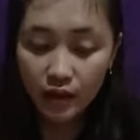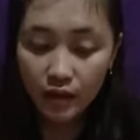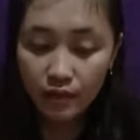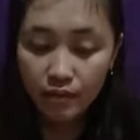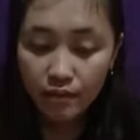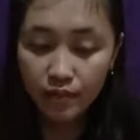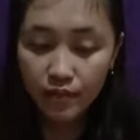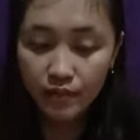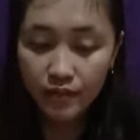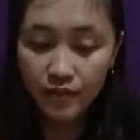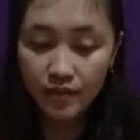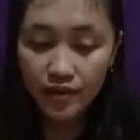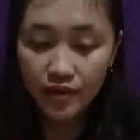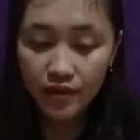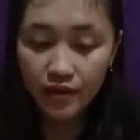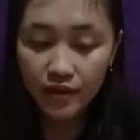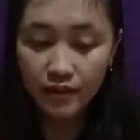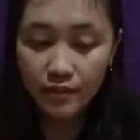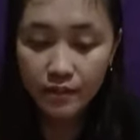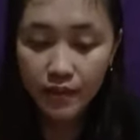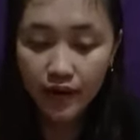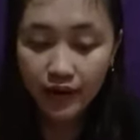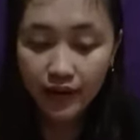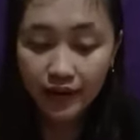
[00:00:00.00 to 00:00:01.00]
Primary
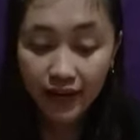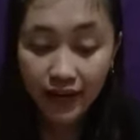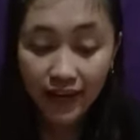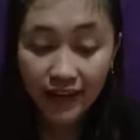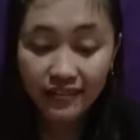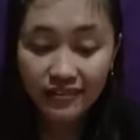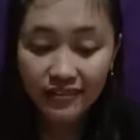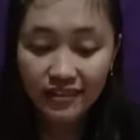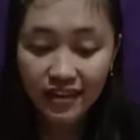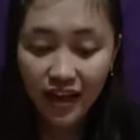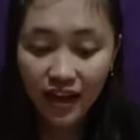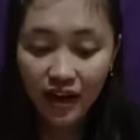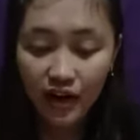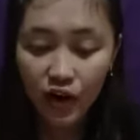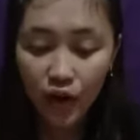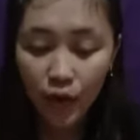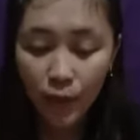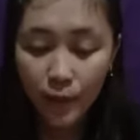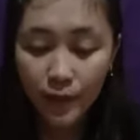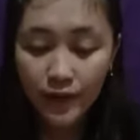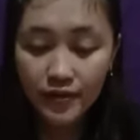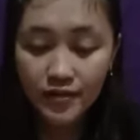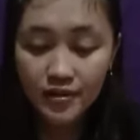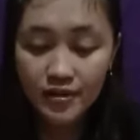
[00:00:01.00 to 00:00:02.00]
markets are
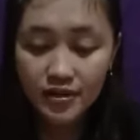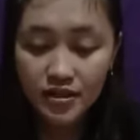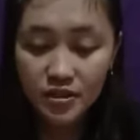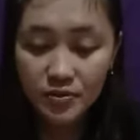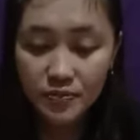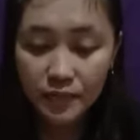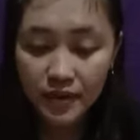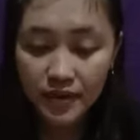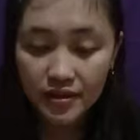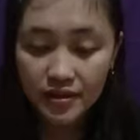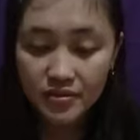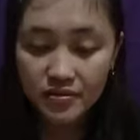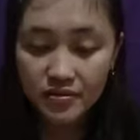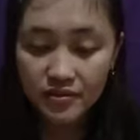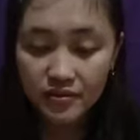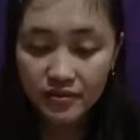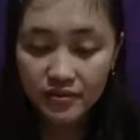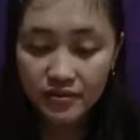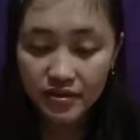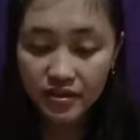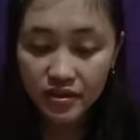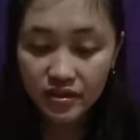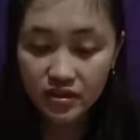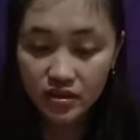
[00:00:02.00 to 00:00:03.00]
open to
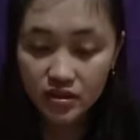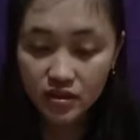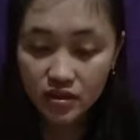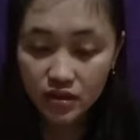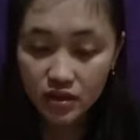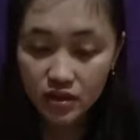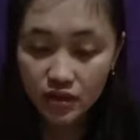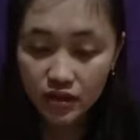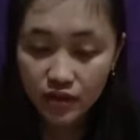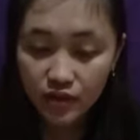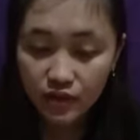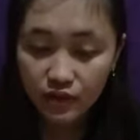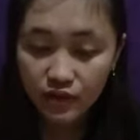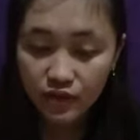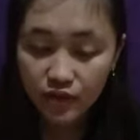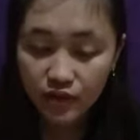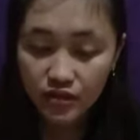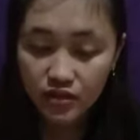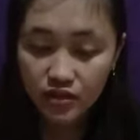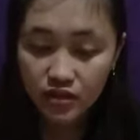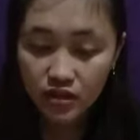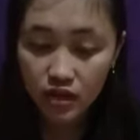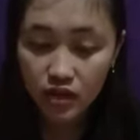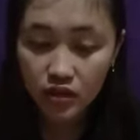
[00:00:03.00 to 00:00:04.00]
specific
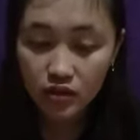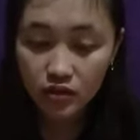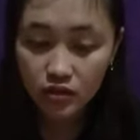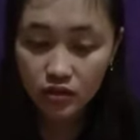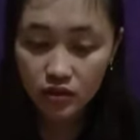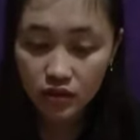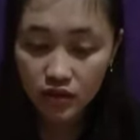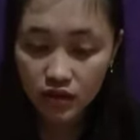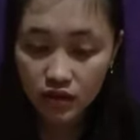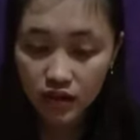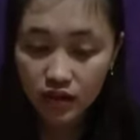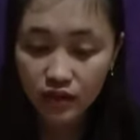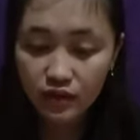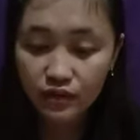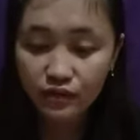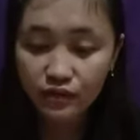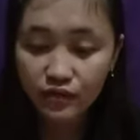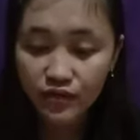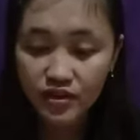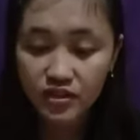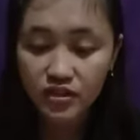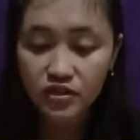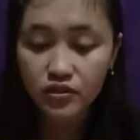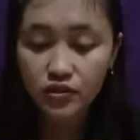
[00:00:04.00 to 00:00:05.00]

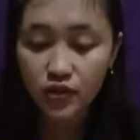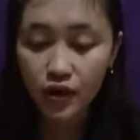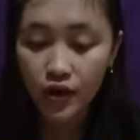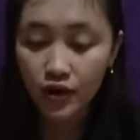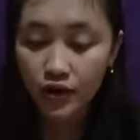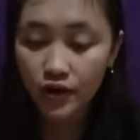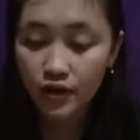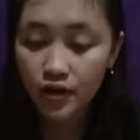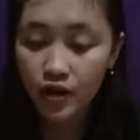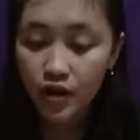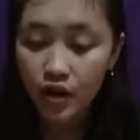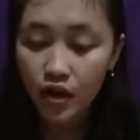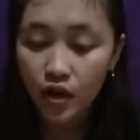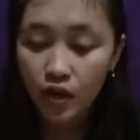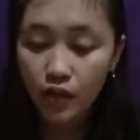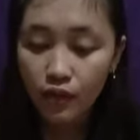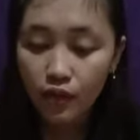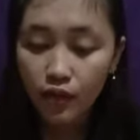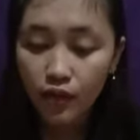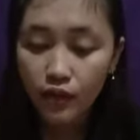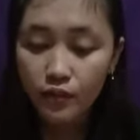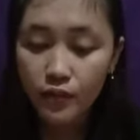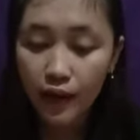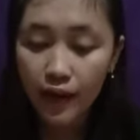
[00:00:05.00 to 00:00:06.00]
investors
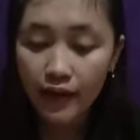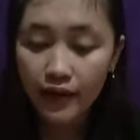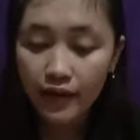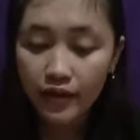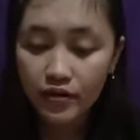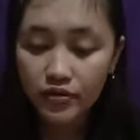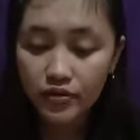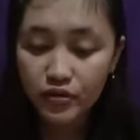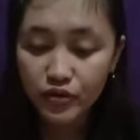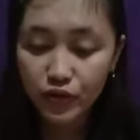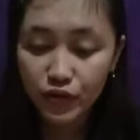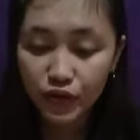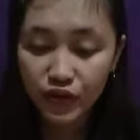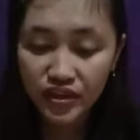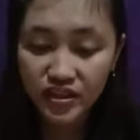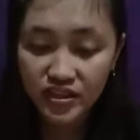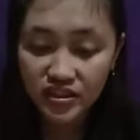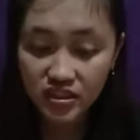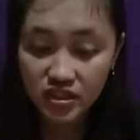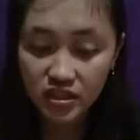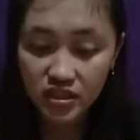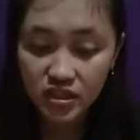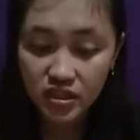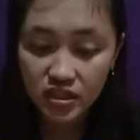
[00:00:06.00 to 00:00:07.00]
will buy
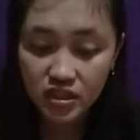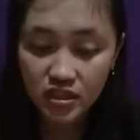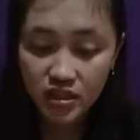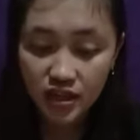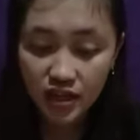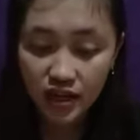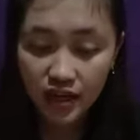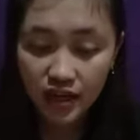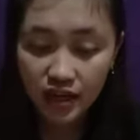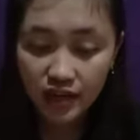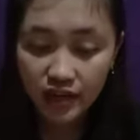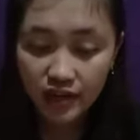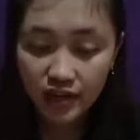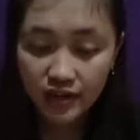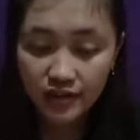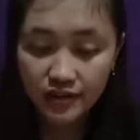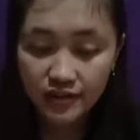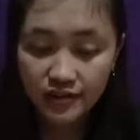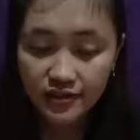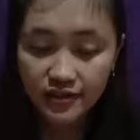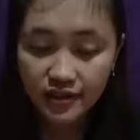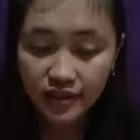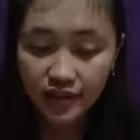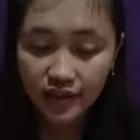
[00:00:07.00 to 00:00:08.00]
securities
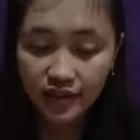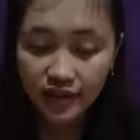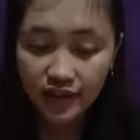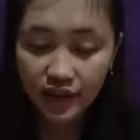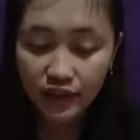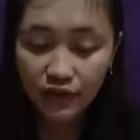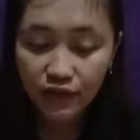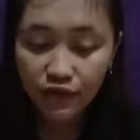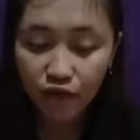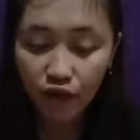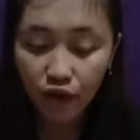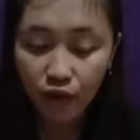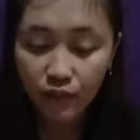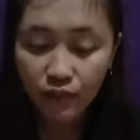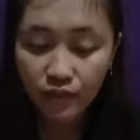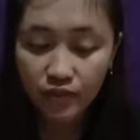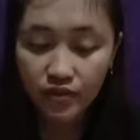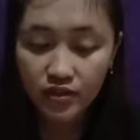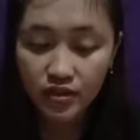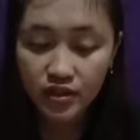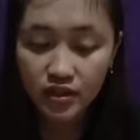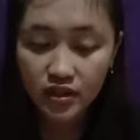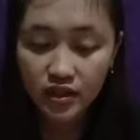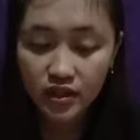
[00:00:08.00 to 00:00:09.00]
directly from
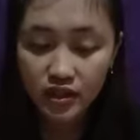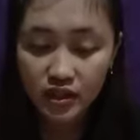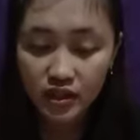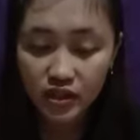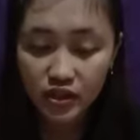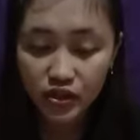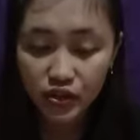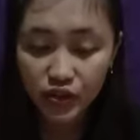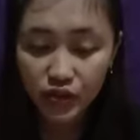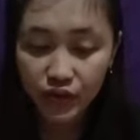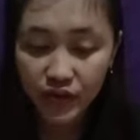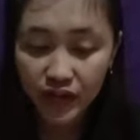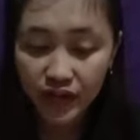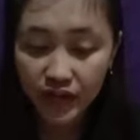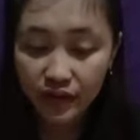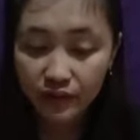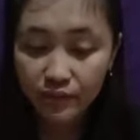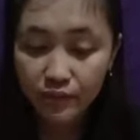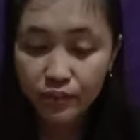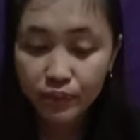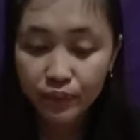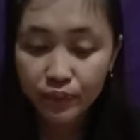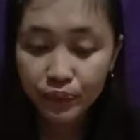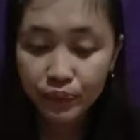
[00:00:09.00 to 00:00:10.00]
the issuing
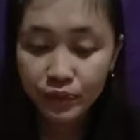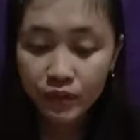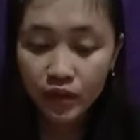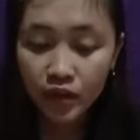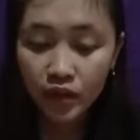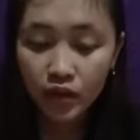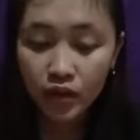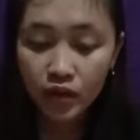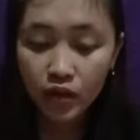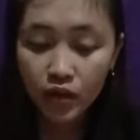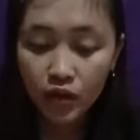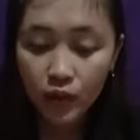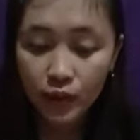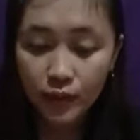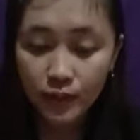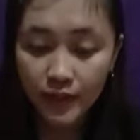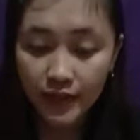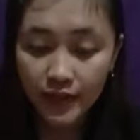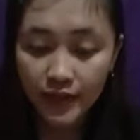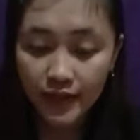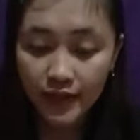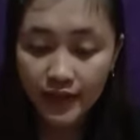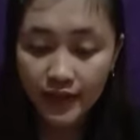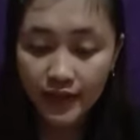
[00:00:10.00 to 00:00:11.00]

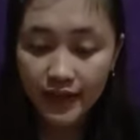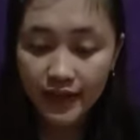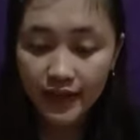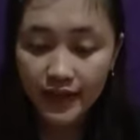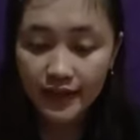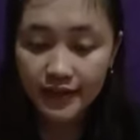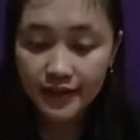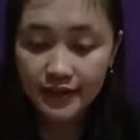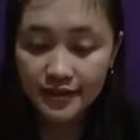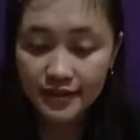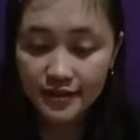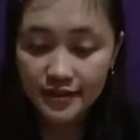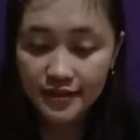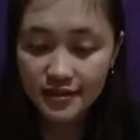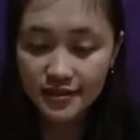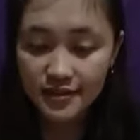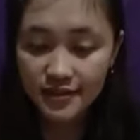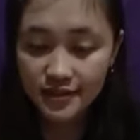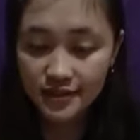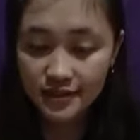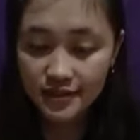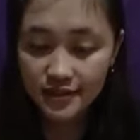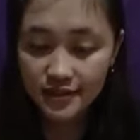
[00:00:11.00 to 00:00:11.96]
company. These